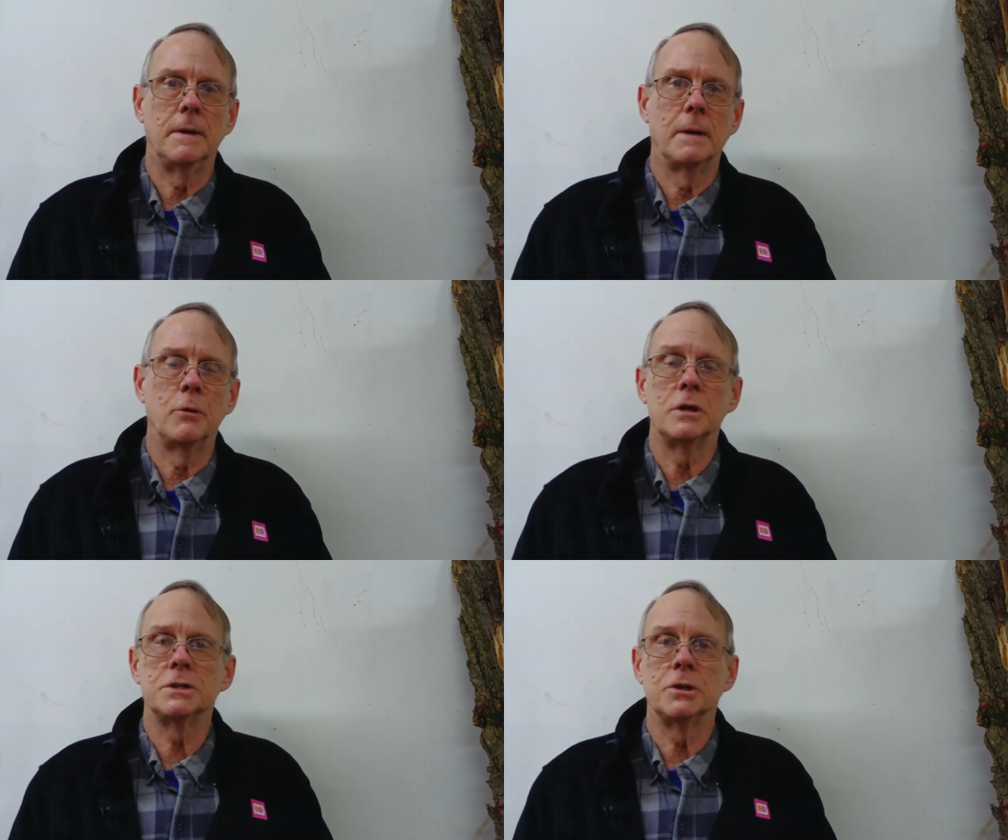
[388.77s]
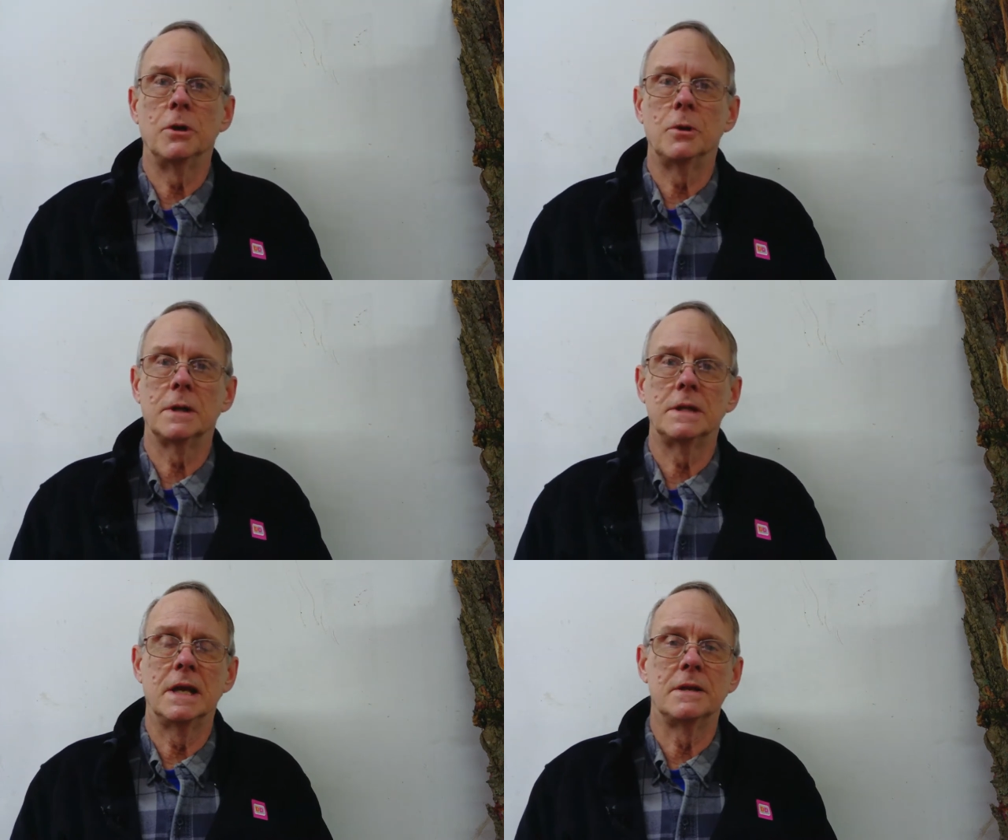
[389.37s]
I'm going to show you
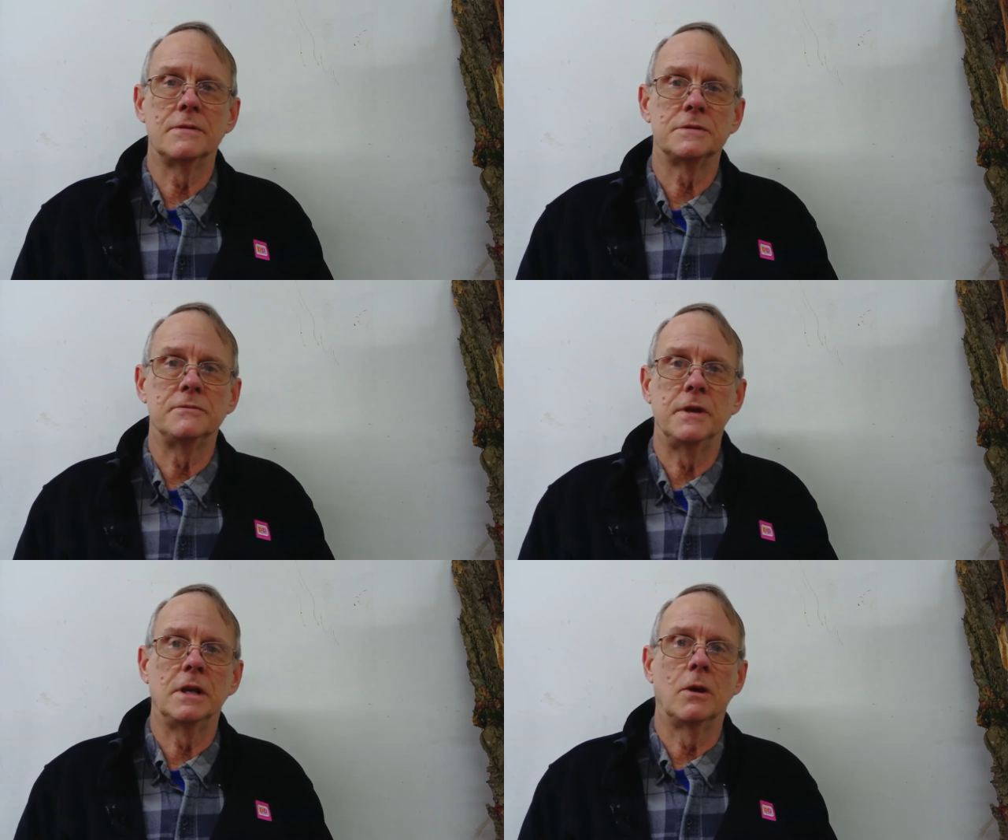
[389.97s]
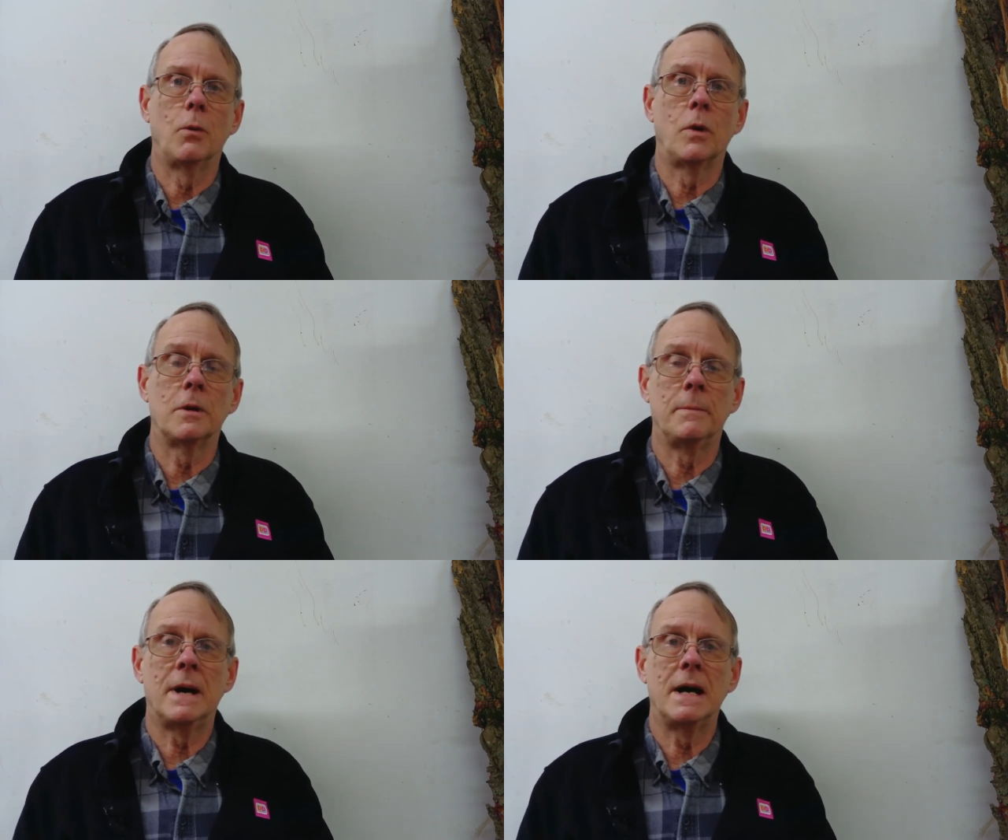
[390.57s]
at the end of this video where
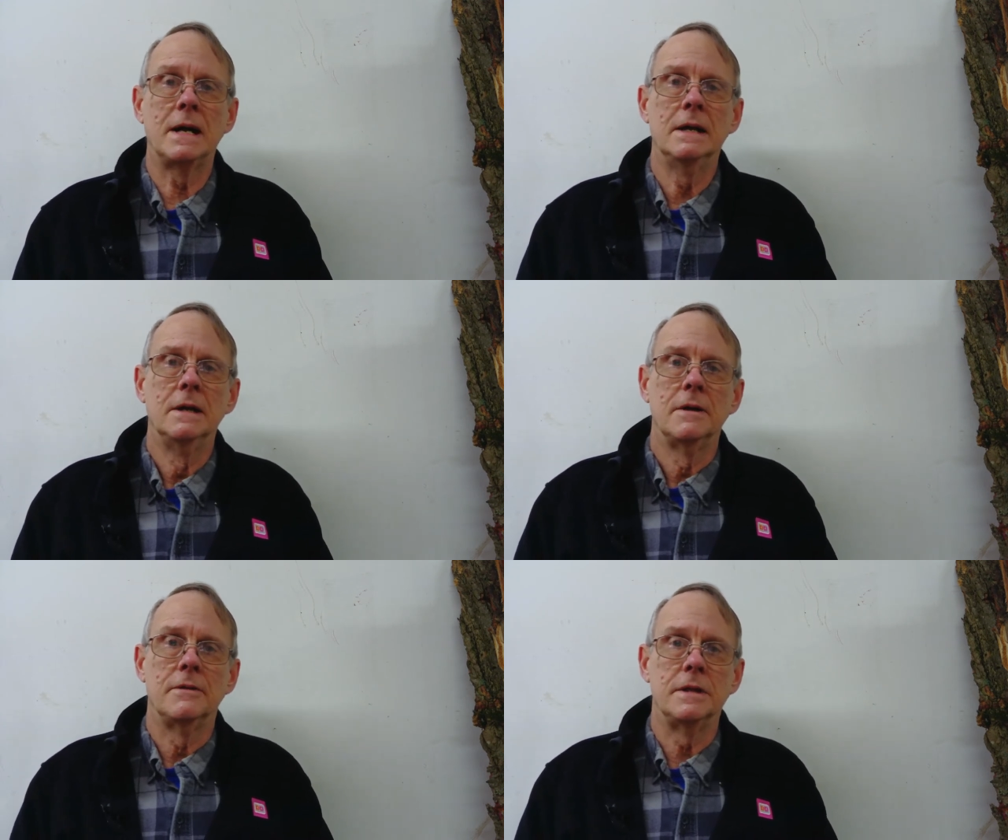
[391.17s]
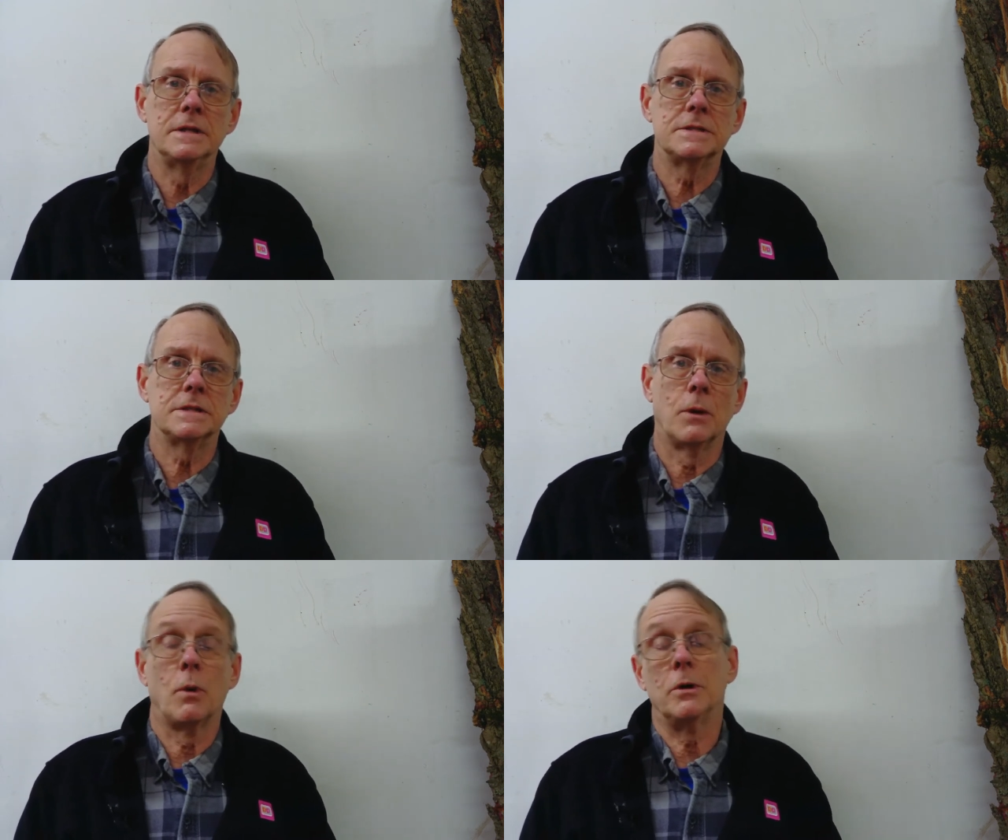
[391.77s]
to buy these,
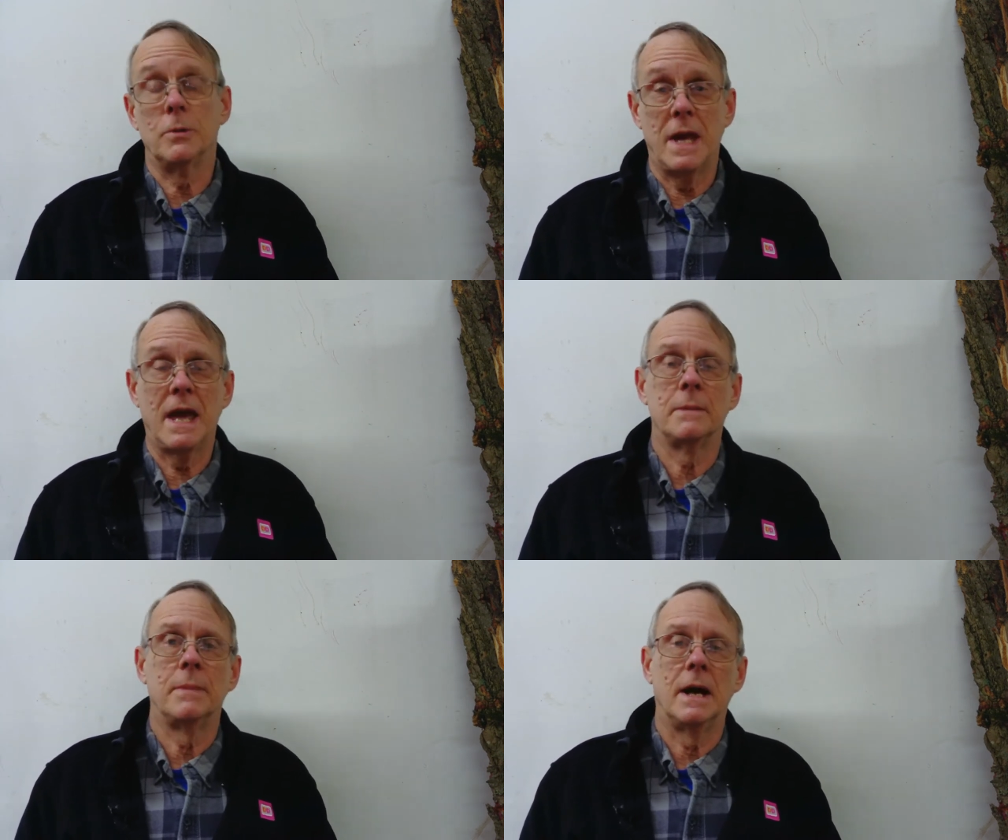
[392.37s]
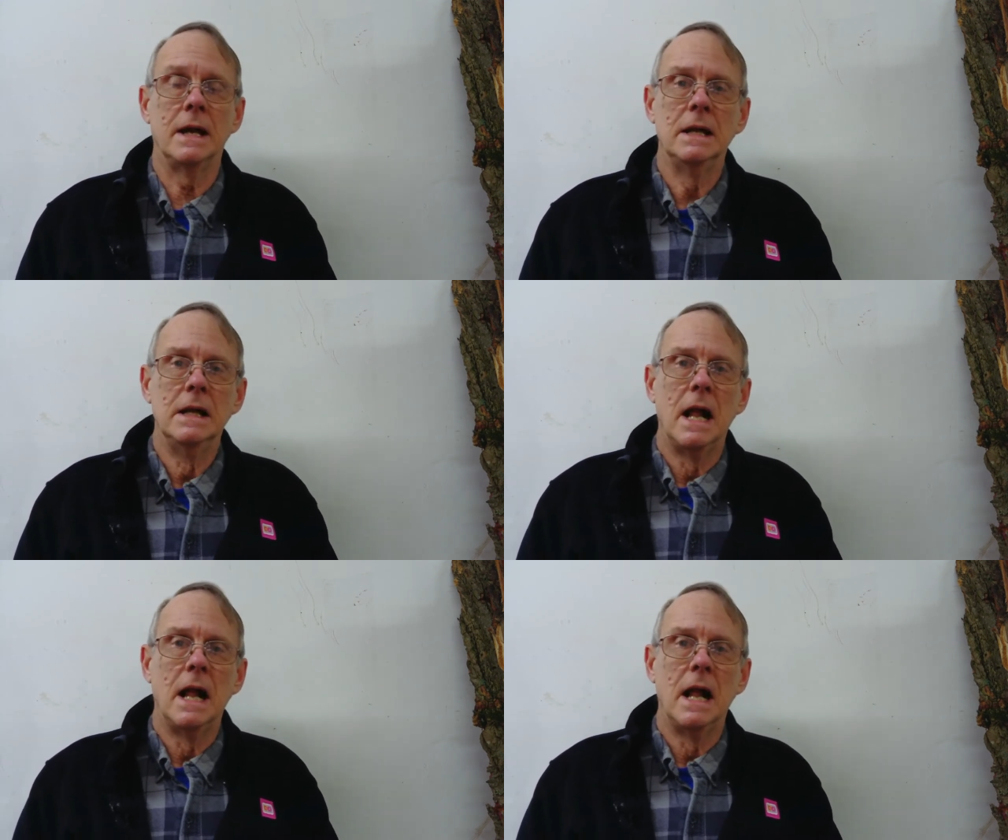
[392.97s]
or where you can buy,